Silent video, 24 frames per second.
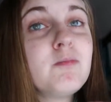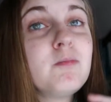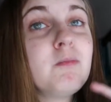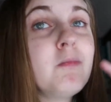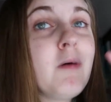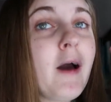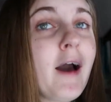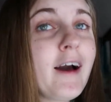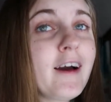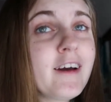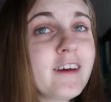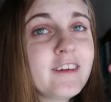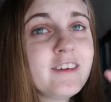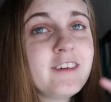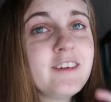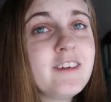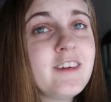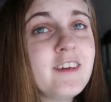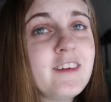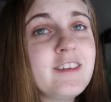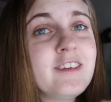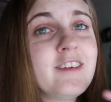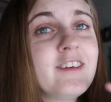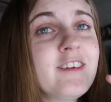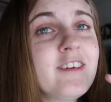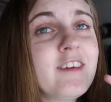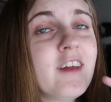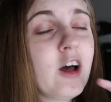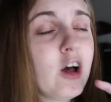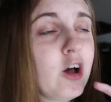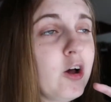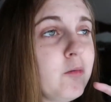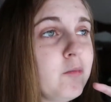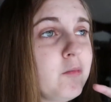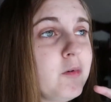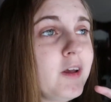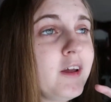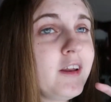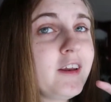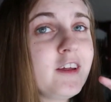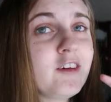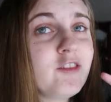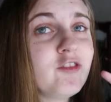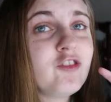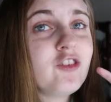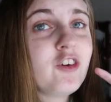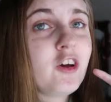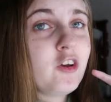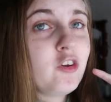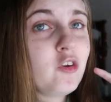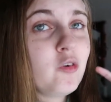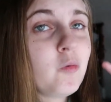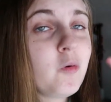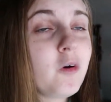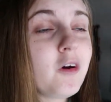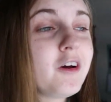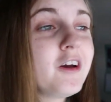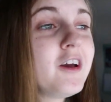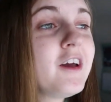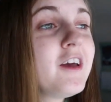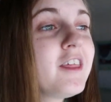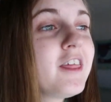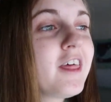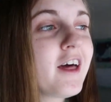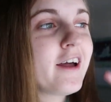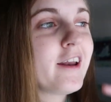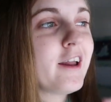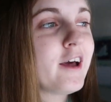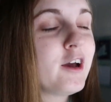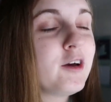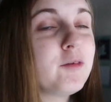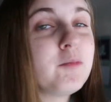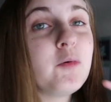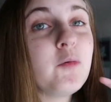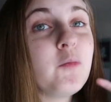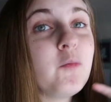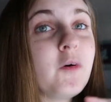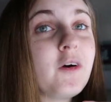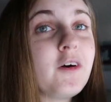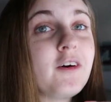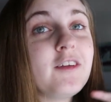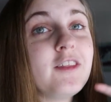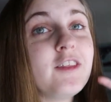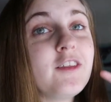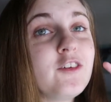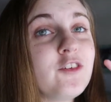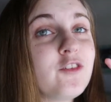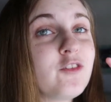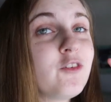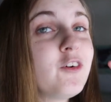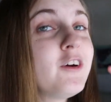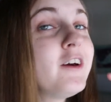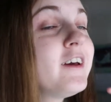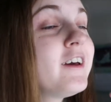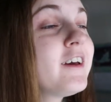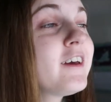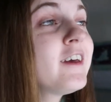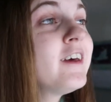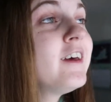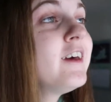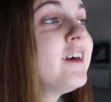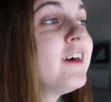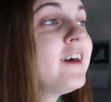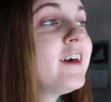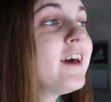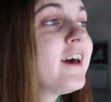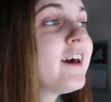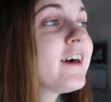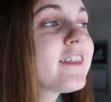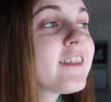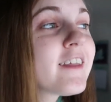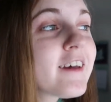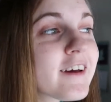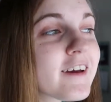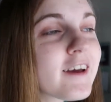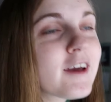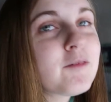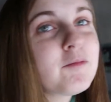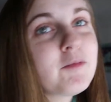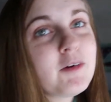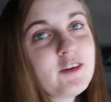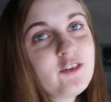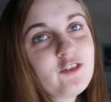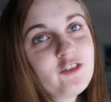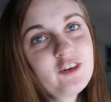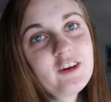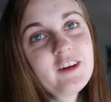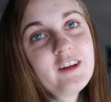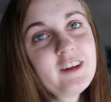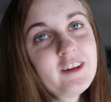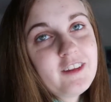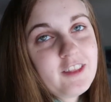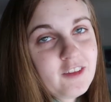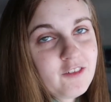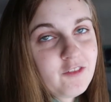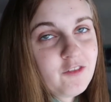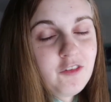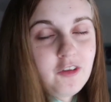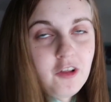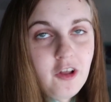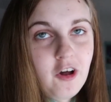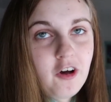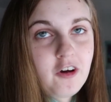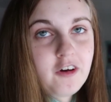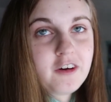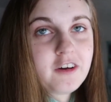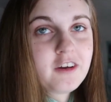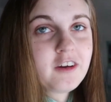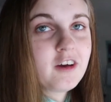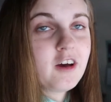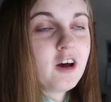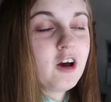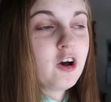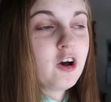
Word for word: Back since beginning of January that I have been wearing this ring, and like I mentioned it in the vlog,